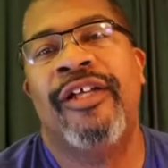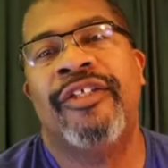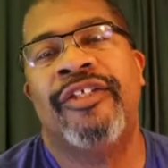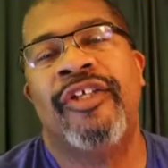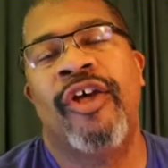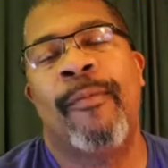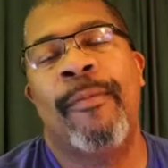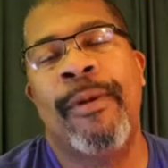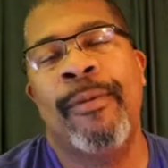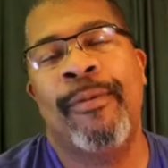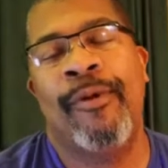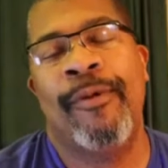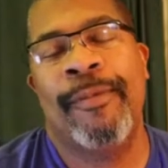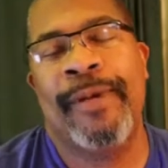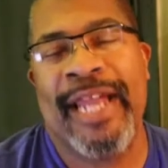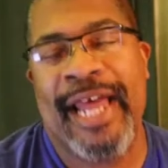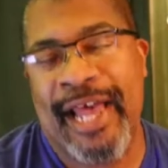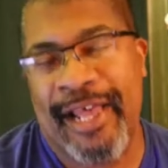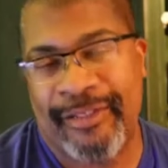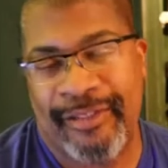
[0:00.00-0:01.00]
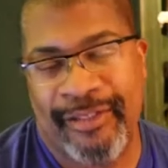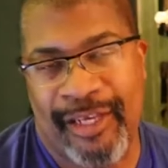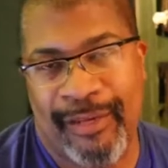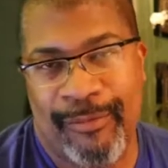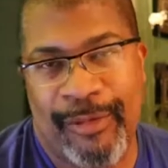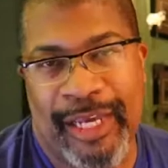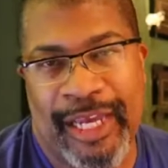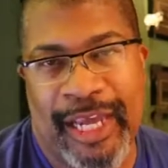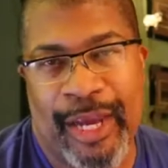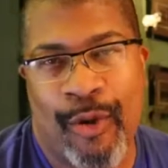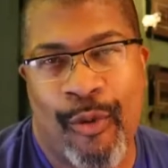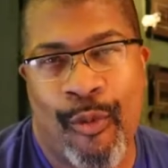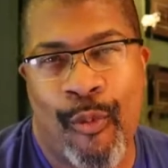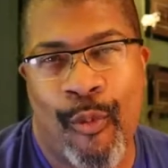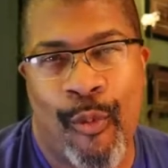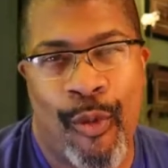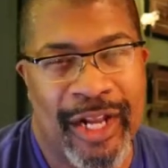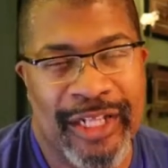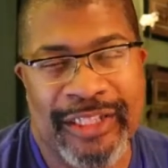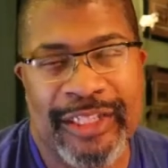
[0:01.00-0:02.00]
So people have been asking me,
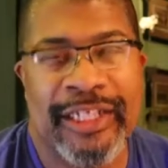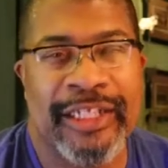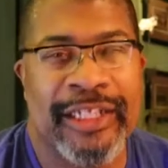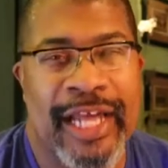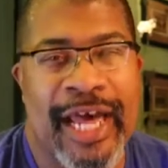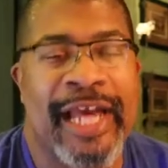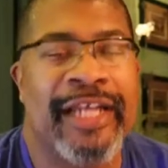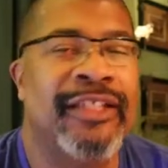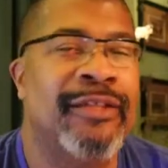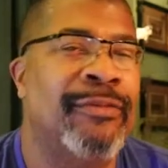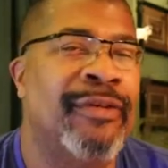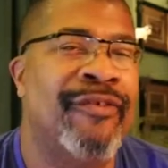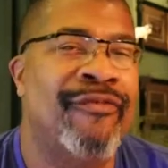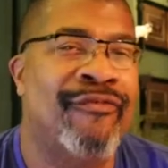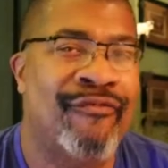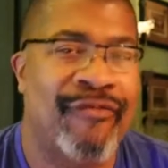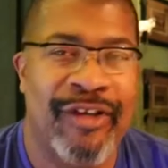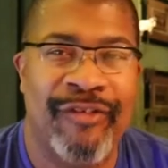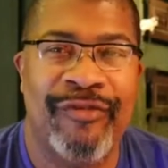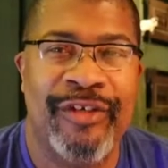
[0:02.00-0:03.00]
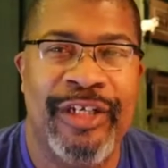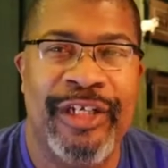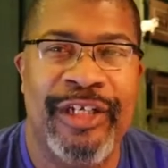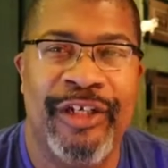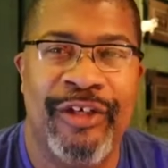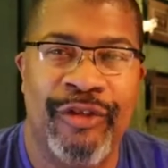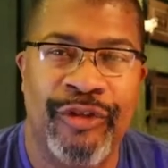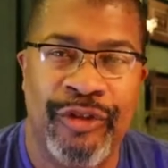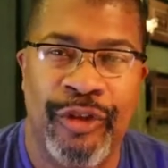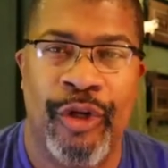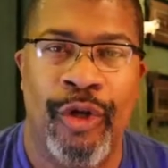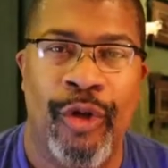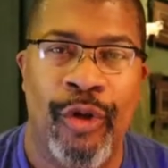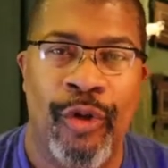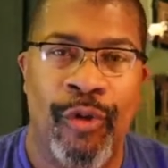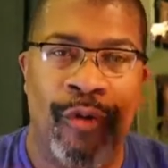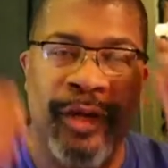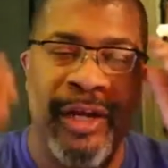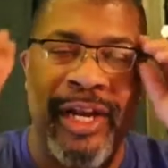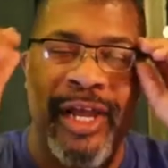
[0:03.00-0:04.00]
what is it like to be 50 years
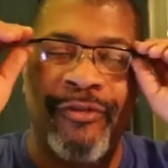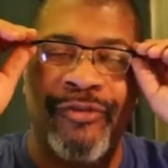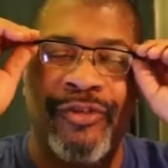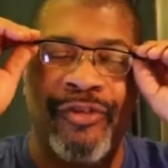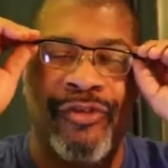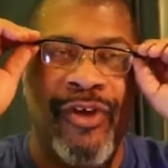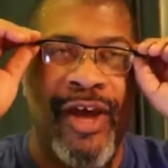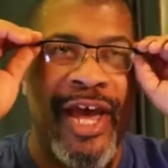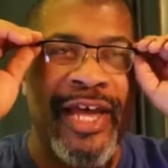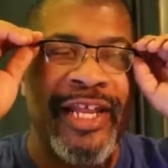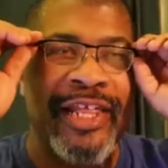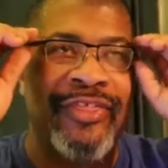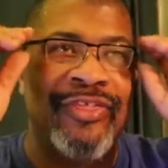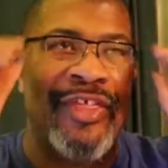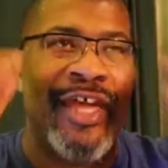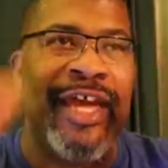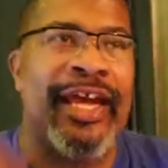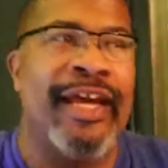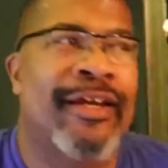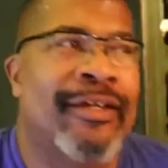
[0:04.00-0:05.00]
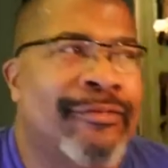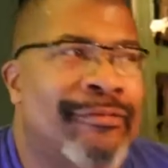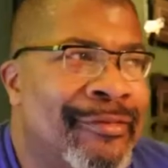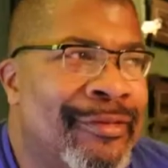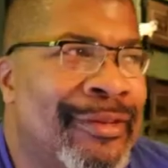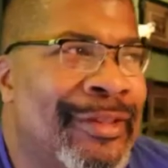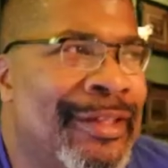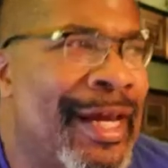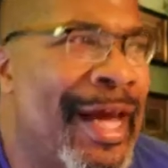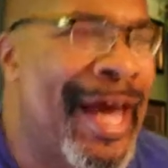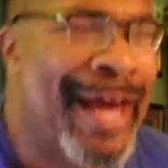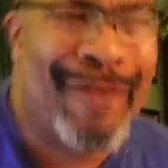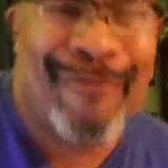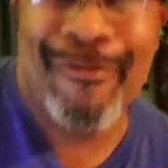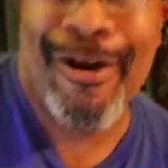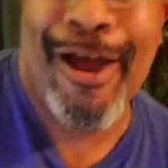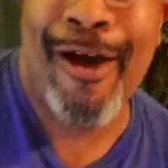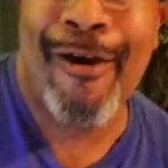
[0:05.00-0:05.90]
old? And I was trying to think, I don't